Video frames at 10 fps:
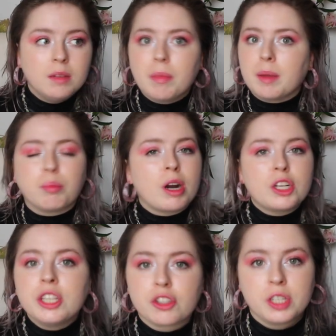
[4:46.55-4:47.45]
like
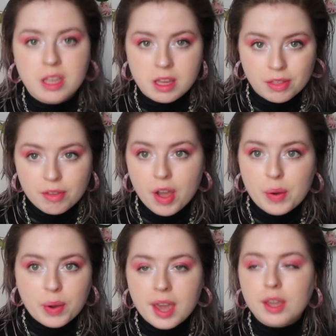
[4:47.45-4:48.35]
brushing your teeth,
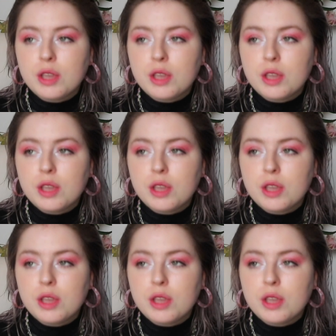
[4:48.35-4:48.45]
okay?